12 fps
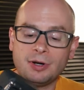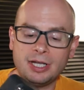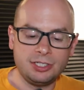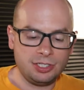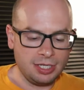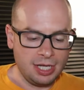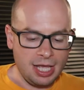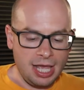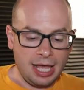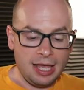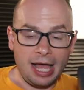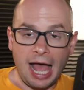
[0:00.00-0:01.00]
Bridge,
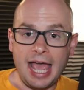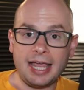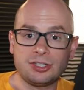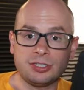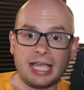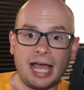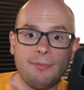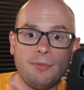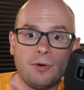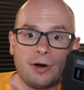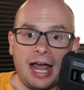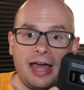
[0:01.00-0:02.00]
I actually got
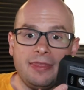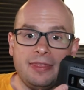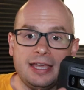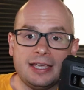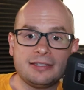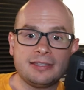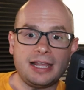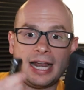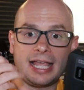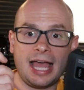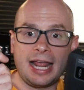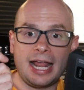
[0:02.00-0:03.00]
more on this than
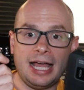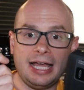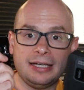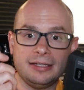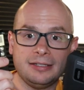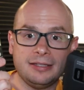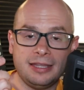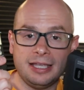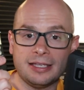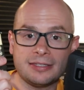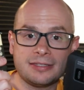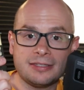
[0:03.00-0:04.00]
I got on
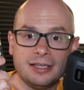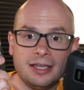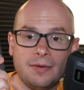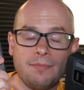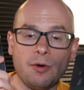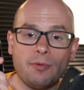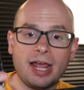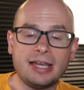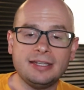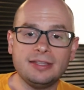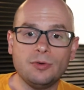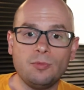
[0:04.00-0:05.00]
this. But when I
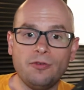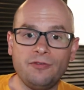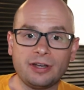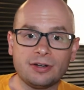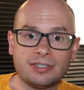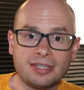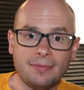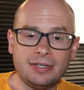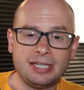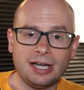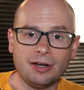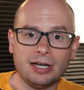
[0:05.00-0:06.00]
did the Wolfinger
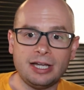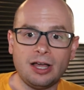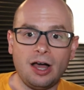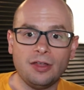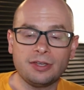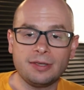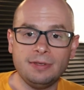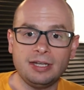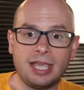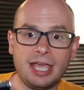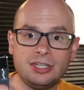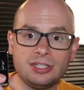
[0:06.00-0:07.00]
Cemetery, all the
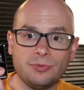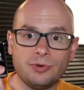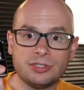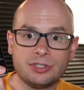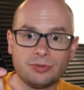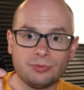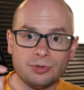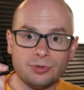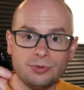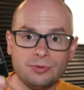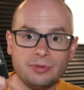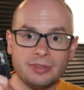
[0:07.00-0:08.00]
communication was
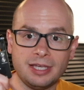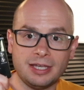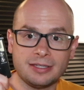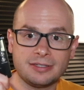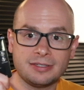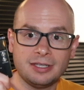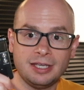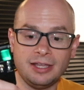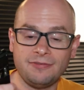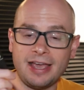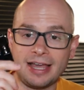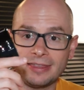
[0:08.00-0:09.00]
through this.
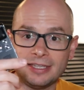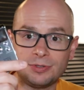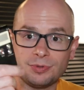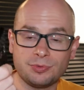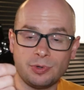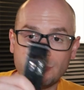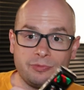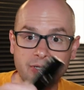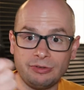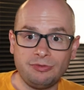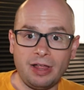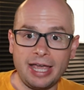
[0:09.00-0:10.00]
In fact, this was what
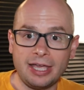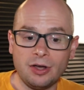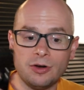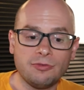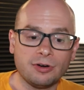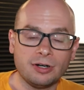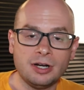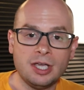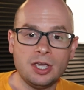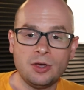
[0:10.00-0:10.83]
went flying over